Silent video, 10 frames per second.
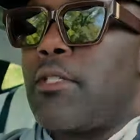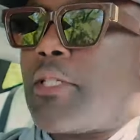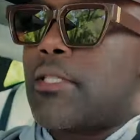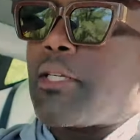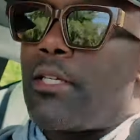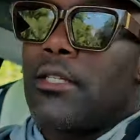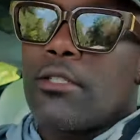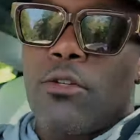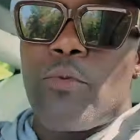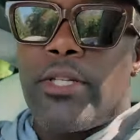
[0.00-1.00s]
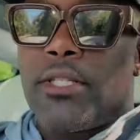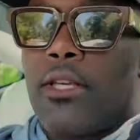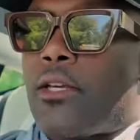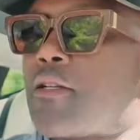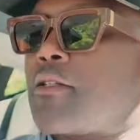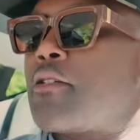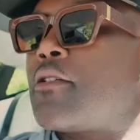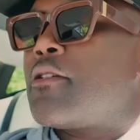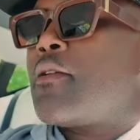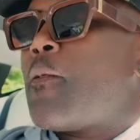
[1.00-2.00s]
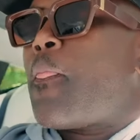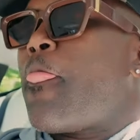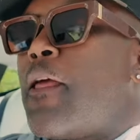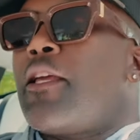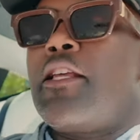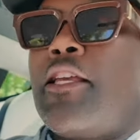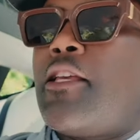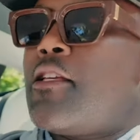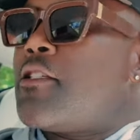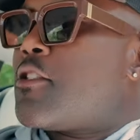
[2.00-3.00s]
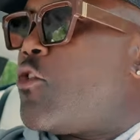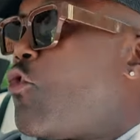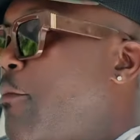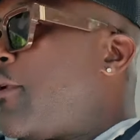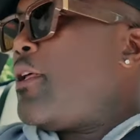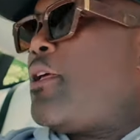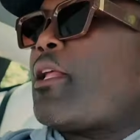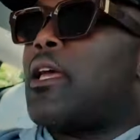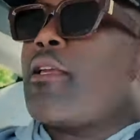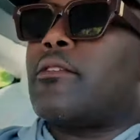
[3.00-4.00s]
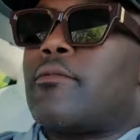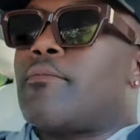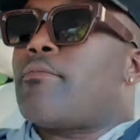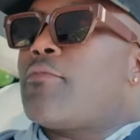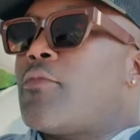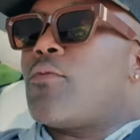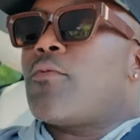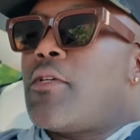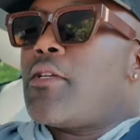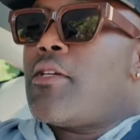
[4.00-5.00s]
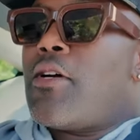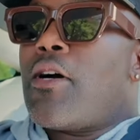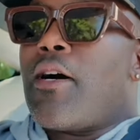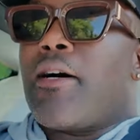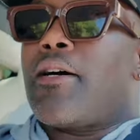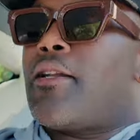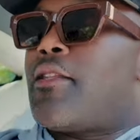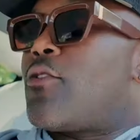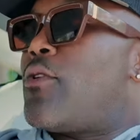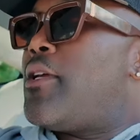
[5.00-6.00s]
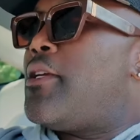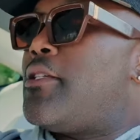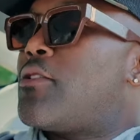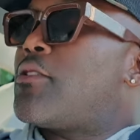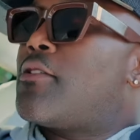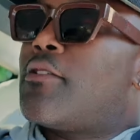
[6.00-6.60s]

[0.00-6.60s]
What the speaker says: This is Louisiana. It is normally like 100 degrees,